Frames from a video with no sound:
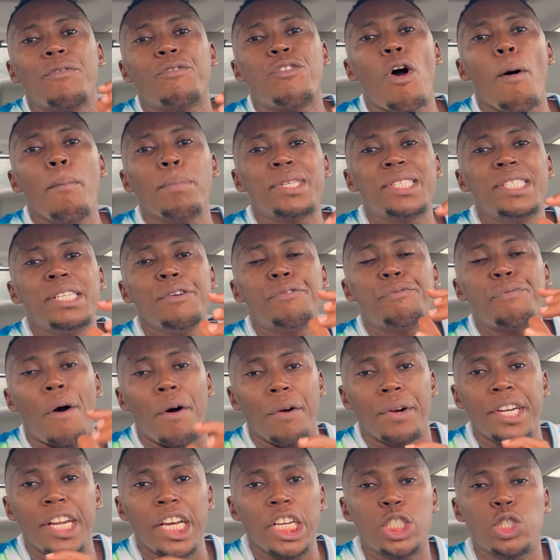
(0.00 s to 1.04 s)
forms the
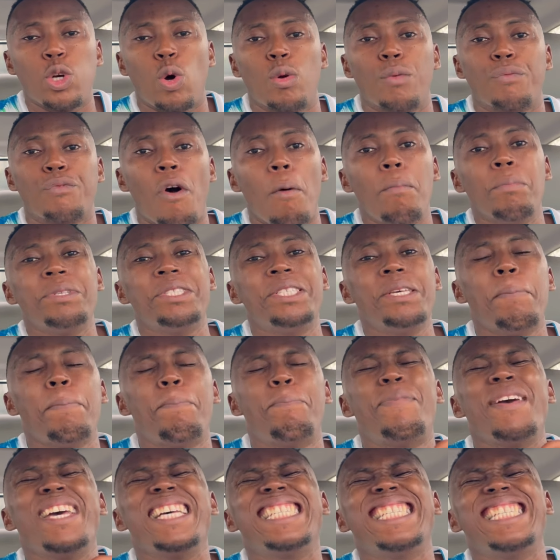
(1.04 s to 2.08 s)
foundation, forms the
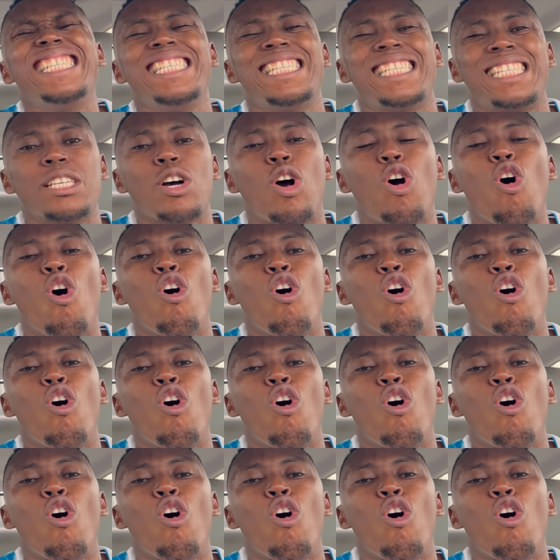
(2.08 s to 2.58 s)
basis